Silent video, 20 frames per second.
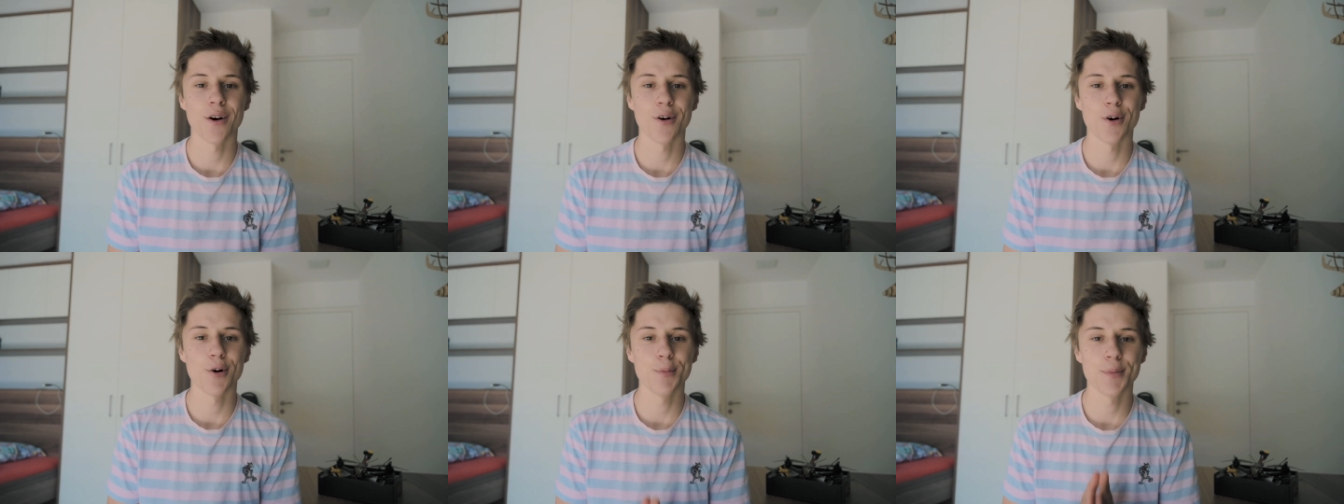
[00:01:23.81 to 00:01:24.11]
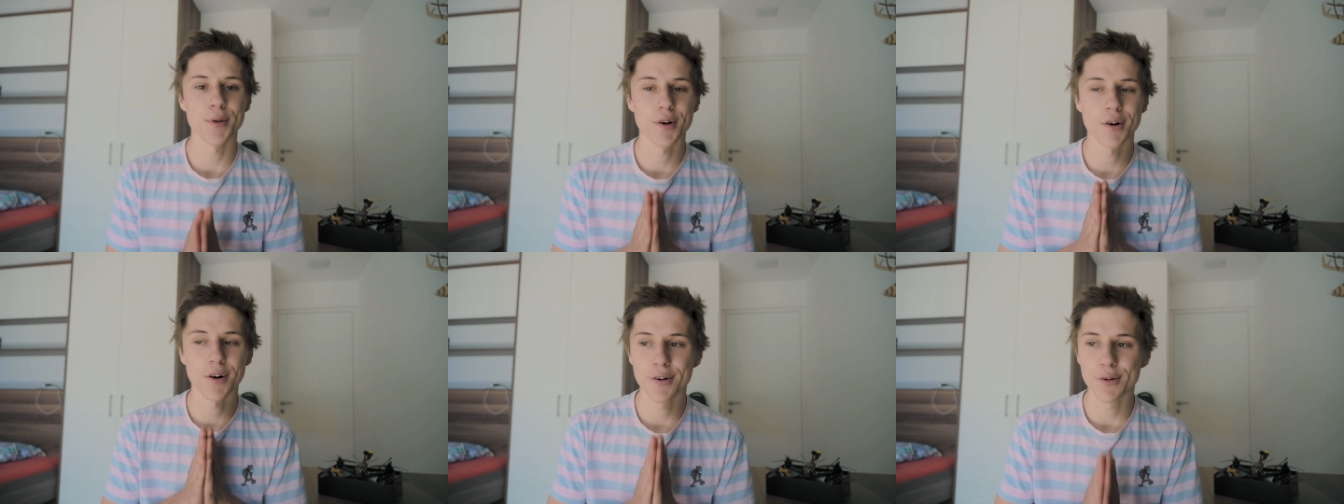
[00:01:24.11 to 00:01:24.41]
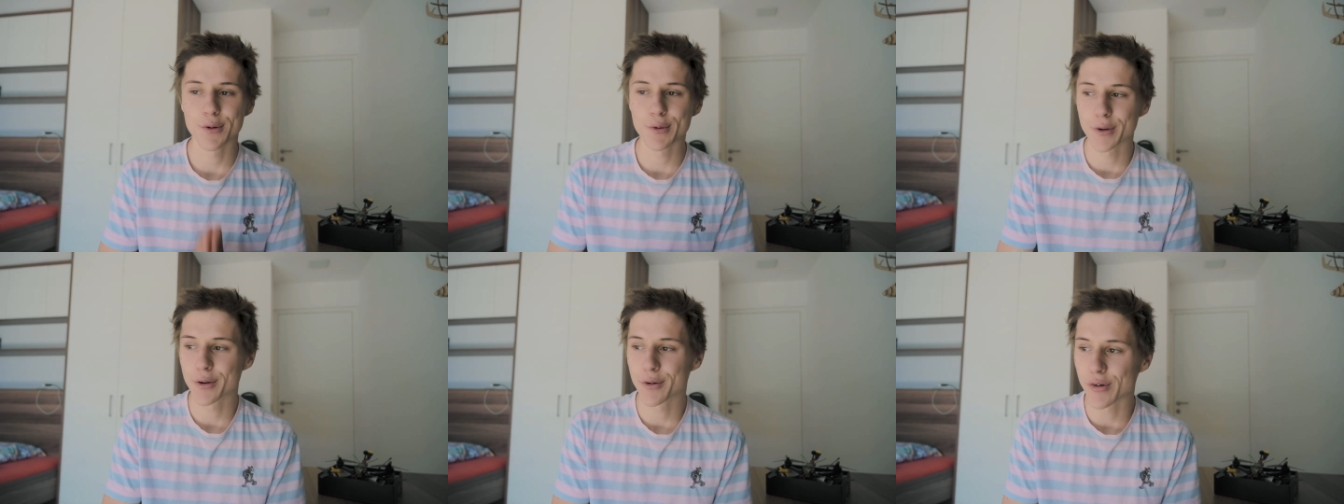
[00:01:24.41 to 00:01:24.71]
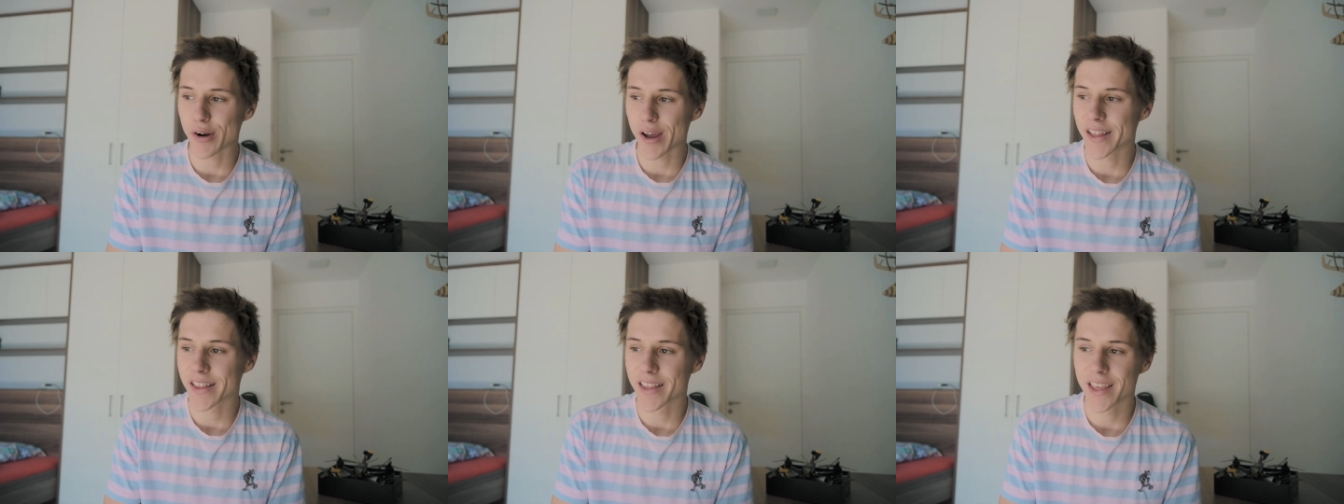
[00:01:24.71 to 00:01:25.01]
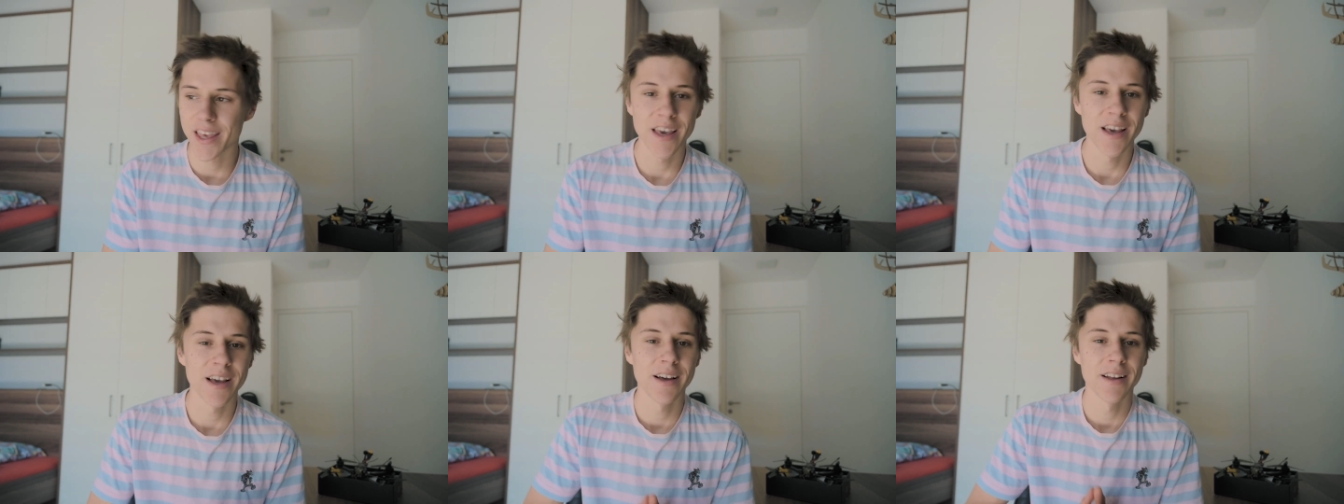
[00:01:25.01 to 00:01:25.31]
I hope you're all doing
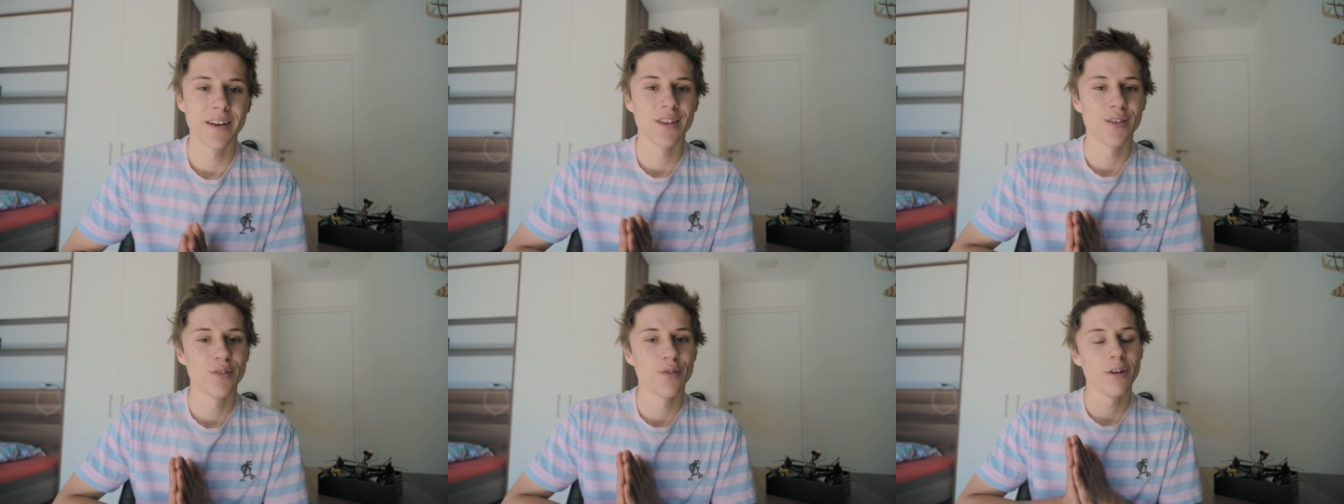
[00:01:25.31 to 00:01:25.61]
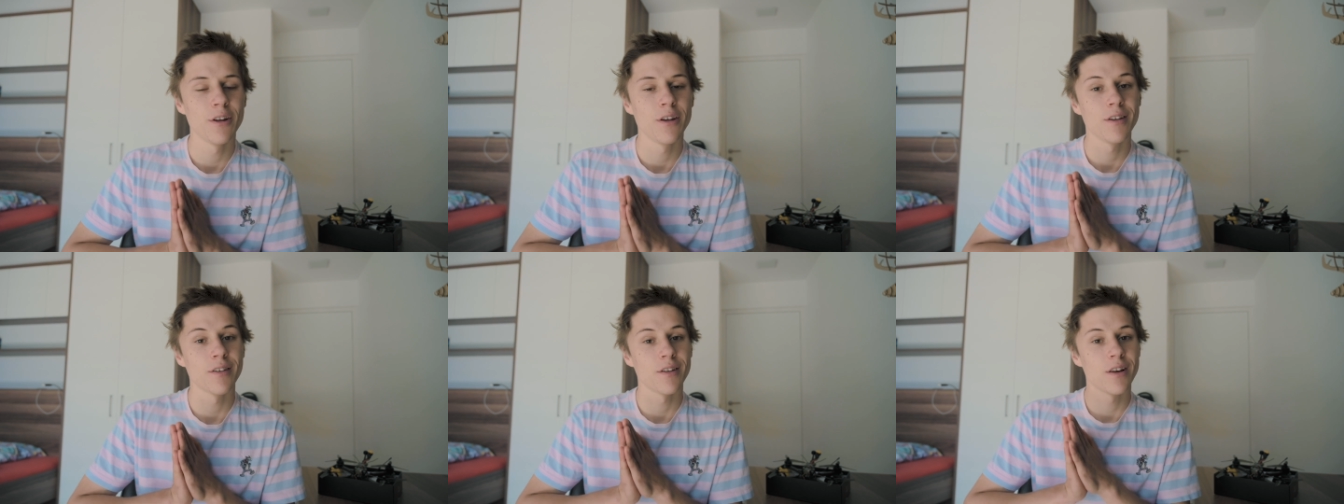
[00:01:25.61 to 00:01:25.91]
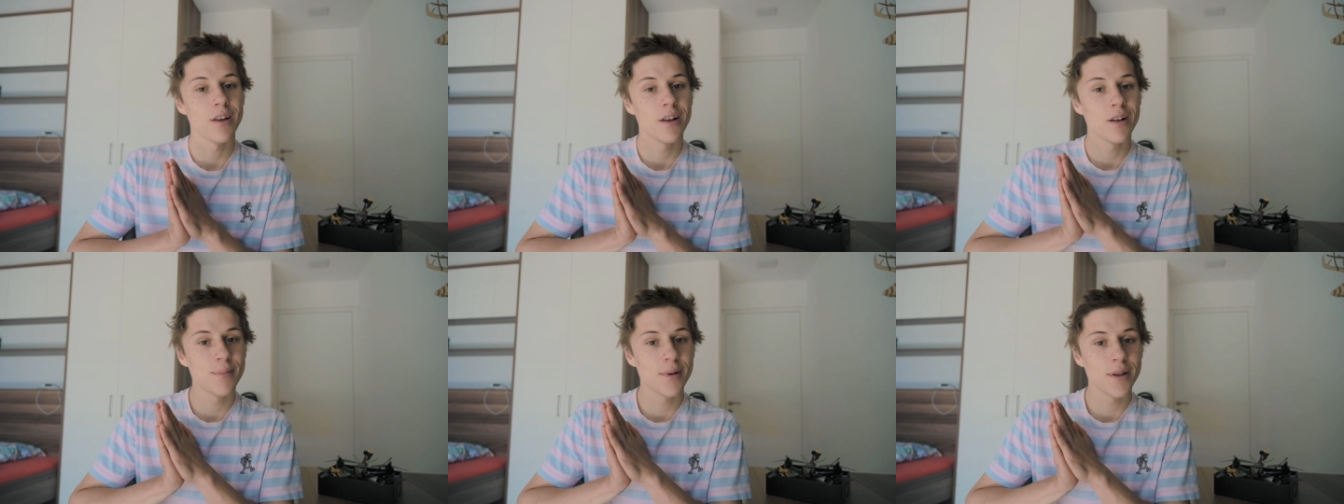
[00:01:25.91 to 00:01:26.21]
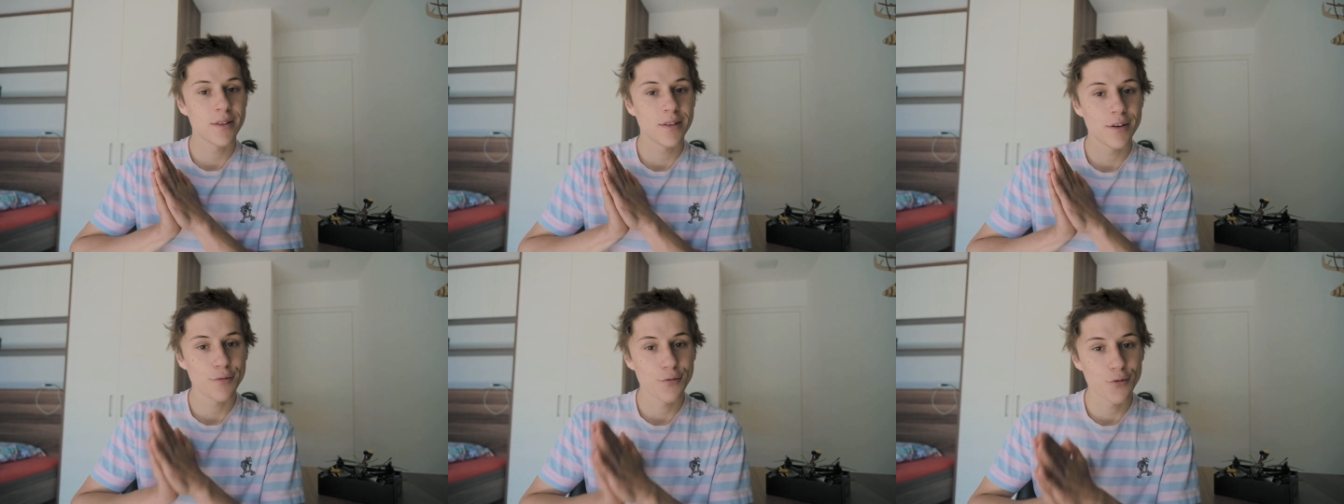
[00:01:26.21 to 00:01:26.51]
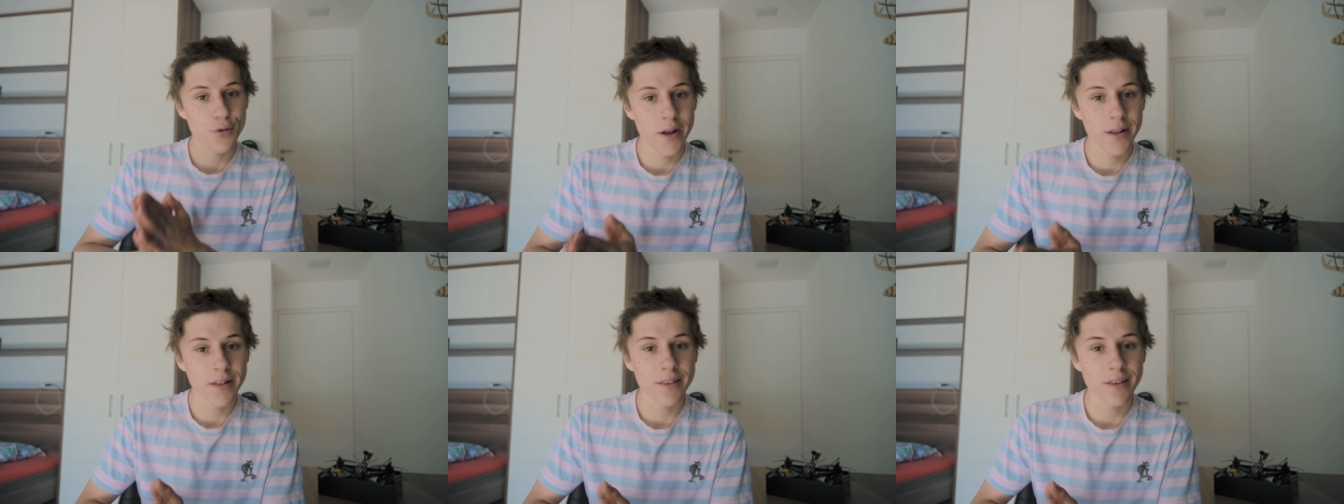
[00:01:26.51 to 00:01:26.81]
great. This video is a little bit
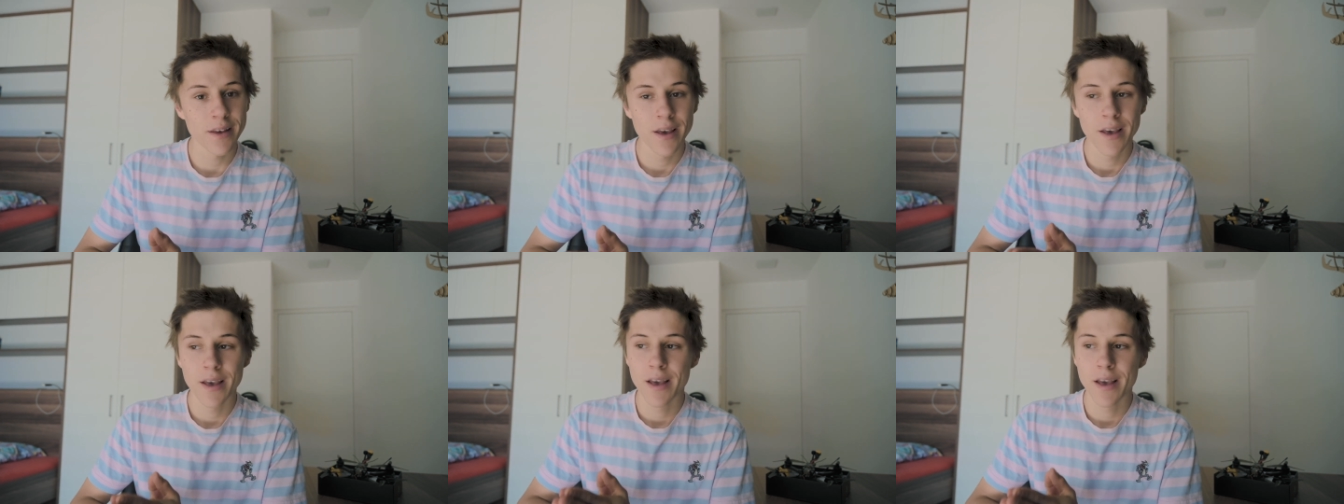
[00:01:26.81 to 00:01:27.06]
different.